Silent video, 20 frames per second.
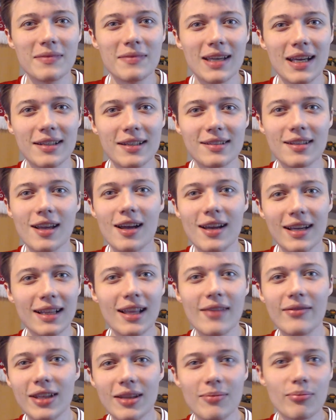in the starting
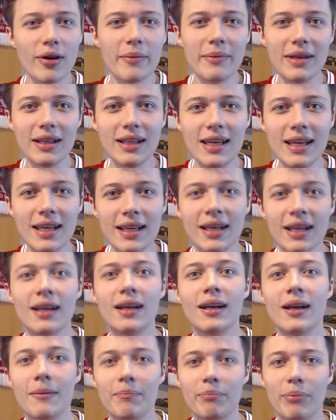11 in the Premier League,
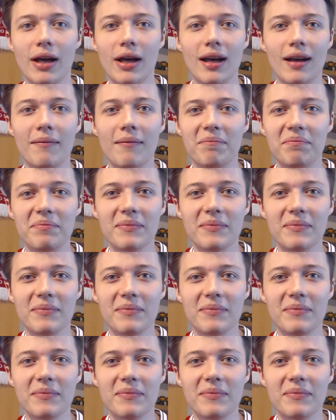but